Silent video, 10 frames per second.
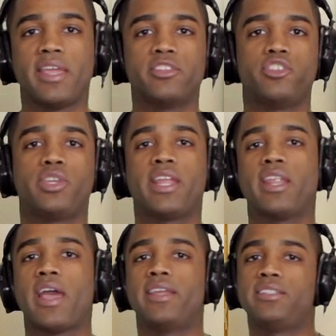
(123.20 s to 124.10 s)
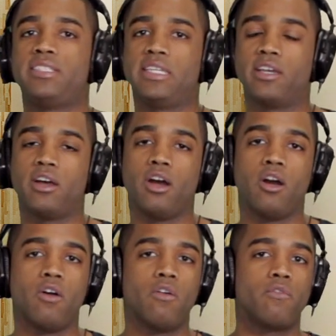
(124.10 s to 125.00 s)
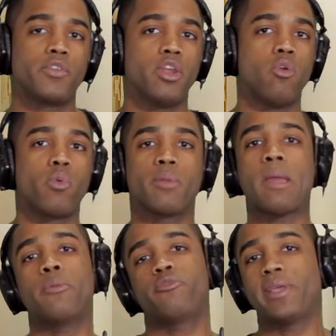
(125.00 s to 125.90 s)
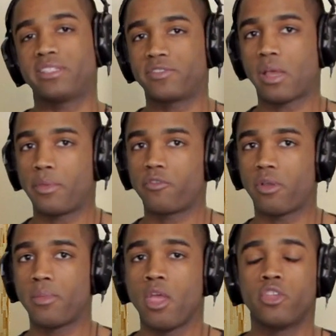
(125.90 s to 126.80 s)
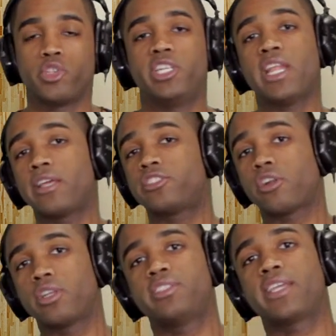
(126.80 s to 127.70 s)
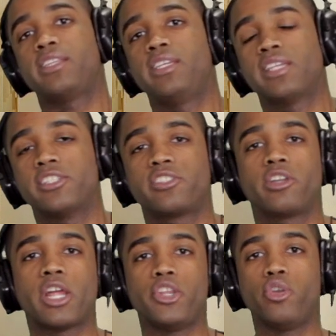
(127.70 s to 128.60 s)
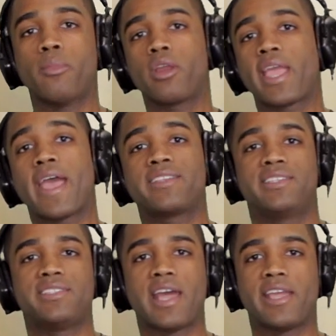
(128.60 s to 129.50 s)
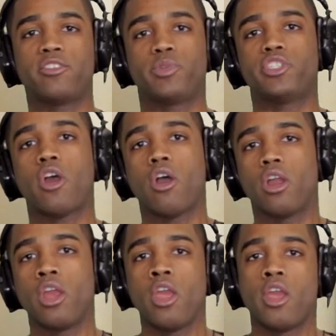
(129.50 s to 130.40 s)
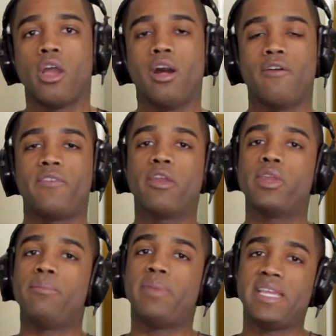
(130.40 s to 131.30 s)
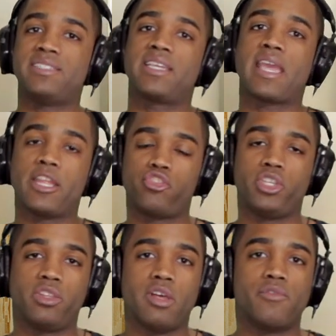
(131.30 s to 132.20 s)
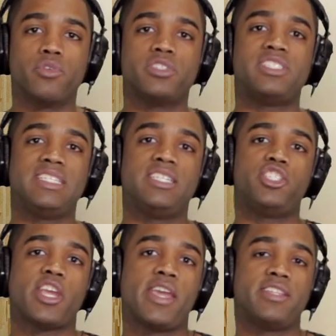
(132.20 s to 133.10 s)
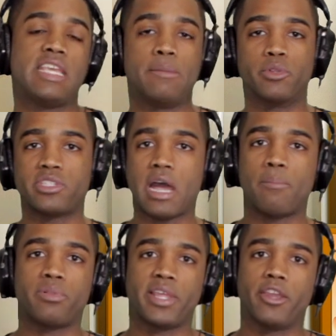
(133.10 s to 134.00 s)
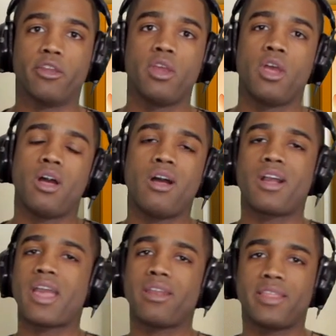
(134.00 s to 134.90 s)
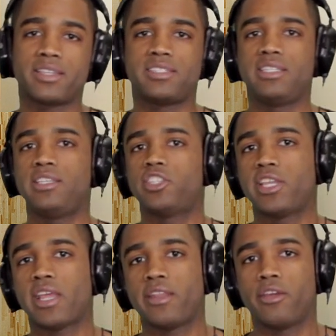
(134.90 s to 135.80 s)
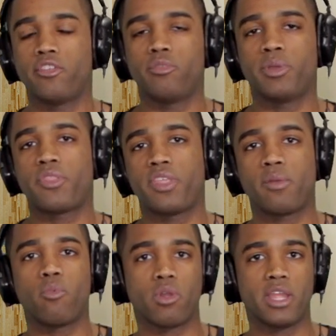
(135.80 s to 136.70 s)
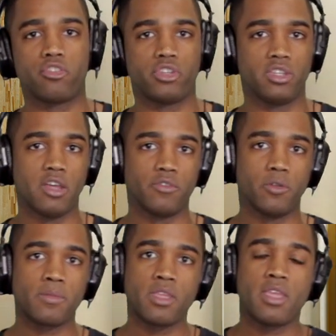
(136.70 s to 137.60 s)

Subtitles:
and so you get an idea of, you know, where my perspective's coming from. So I did not start on Technics. I started on Newmark Axis 9s, which are very basic entry-level CDJ tabletop player, kind of like a CDJ 900, but think more entry-level.